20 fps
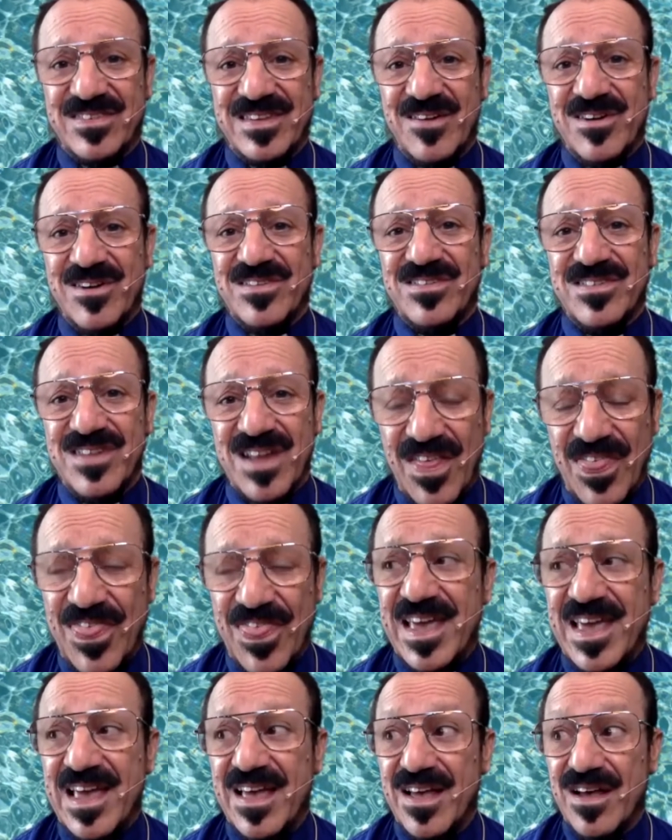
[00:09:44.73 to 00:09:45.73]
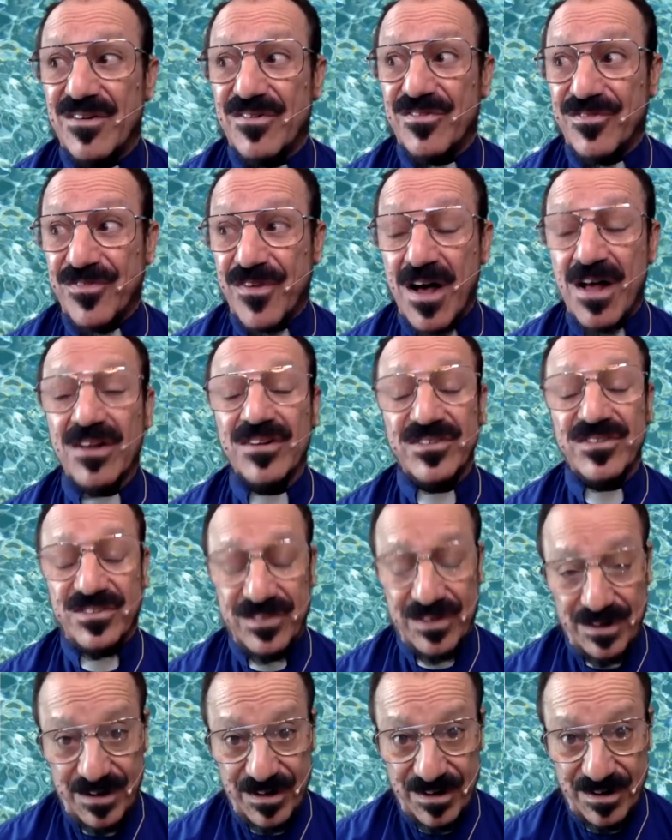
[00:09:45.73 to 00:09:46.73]
There is nothing
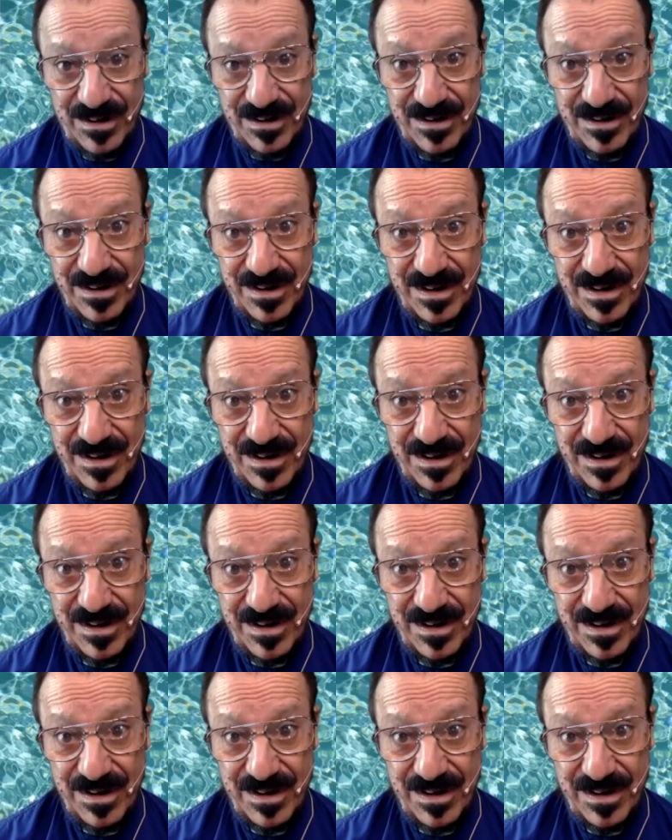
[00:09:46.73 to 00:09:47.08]
falser